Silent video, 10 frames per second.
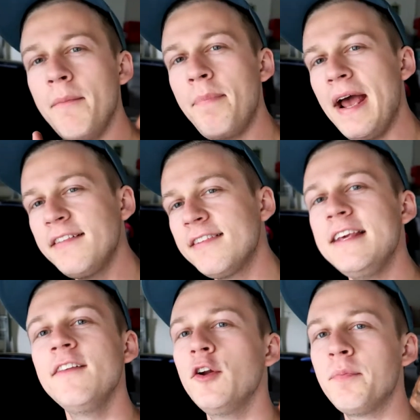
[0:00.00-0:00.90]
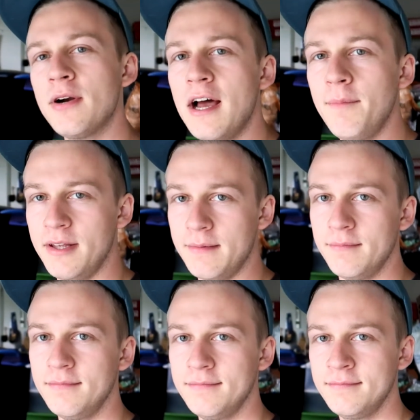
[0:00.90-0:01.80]
pesky little
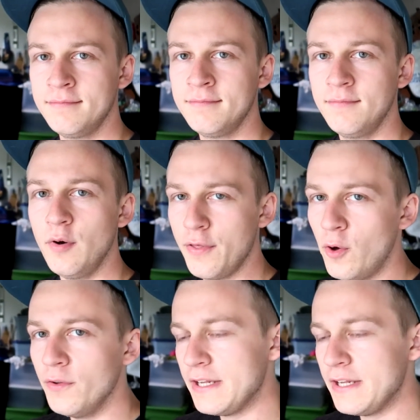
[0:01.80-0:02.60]
problem with old